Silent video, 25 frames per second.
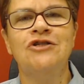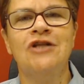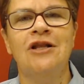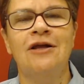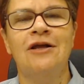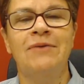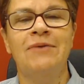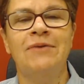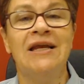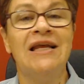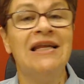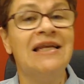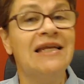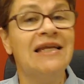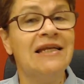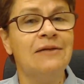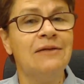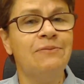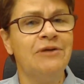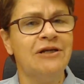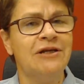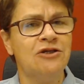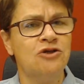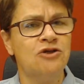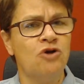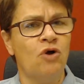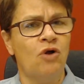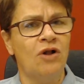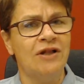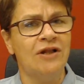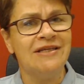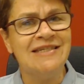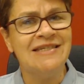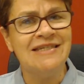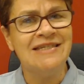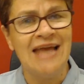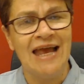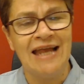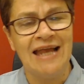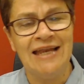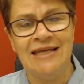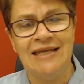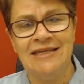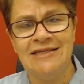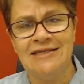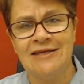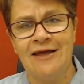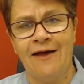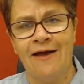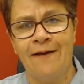Club in a little place called
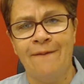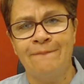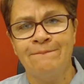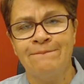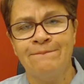Zenica,